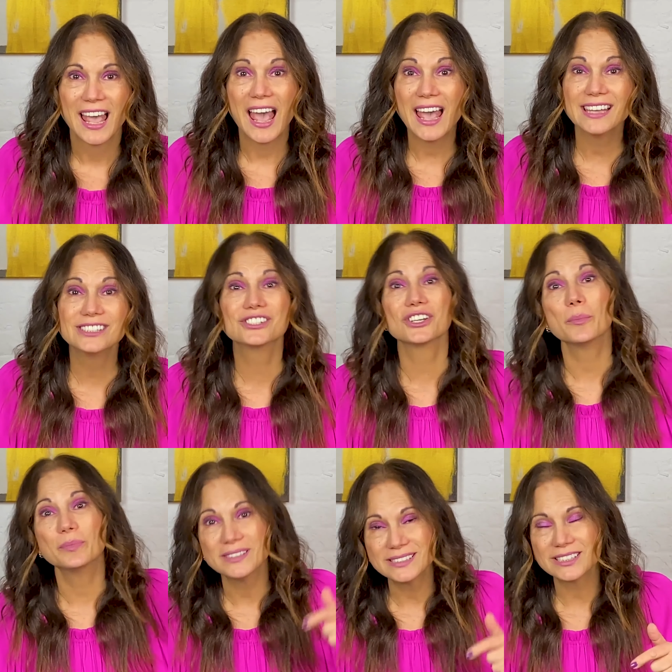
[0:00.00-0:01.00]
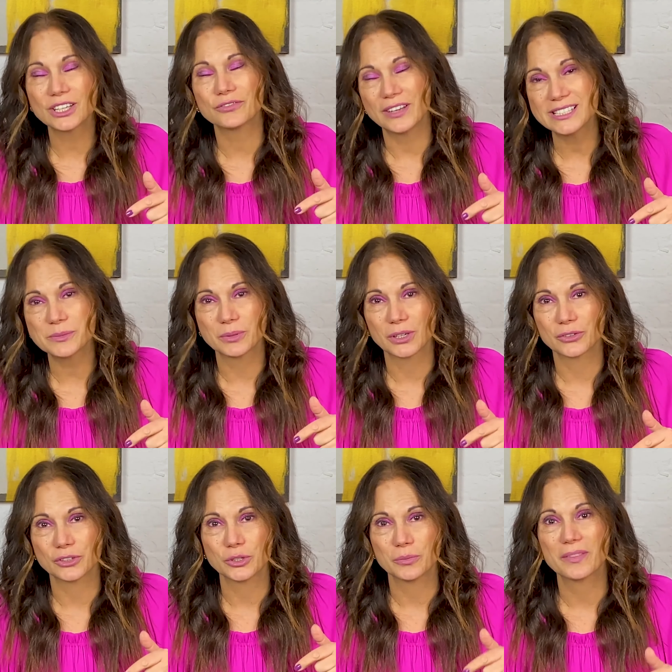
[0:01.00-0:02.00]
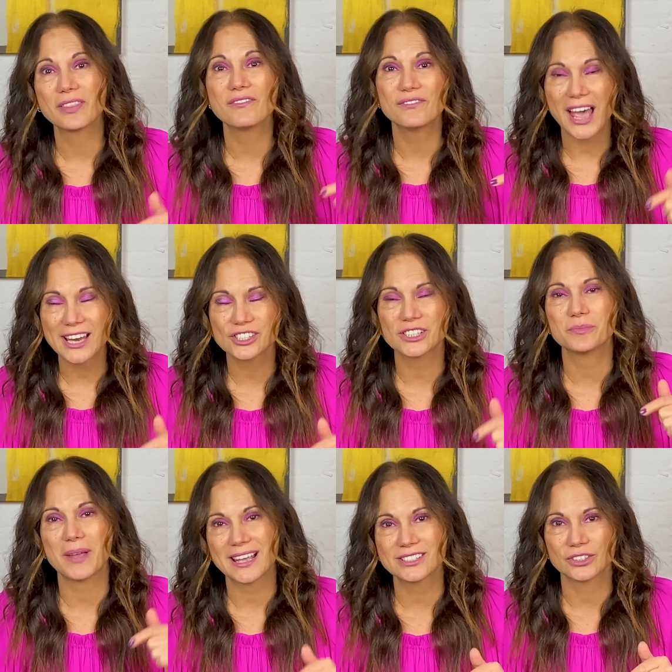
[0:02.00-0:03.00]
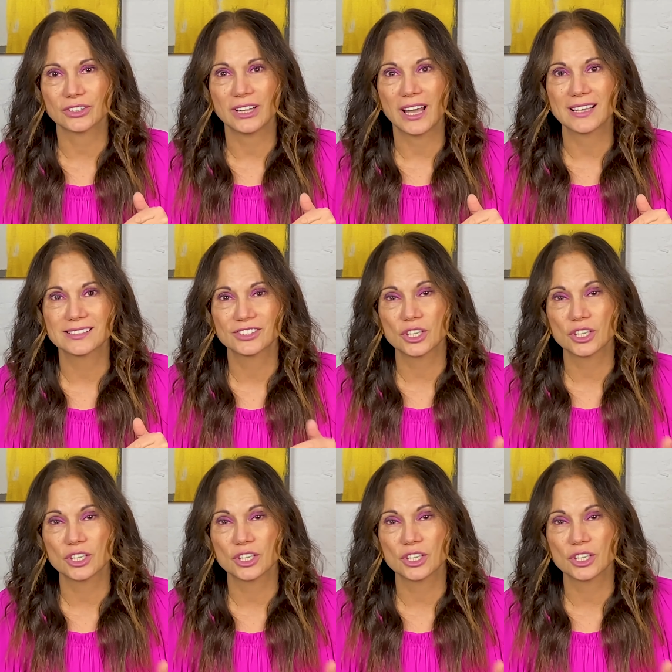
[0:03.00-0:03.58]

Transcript: and jump into the Facebook group, the Fashion Masterclass.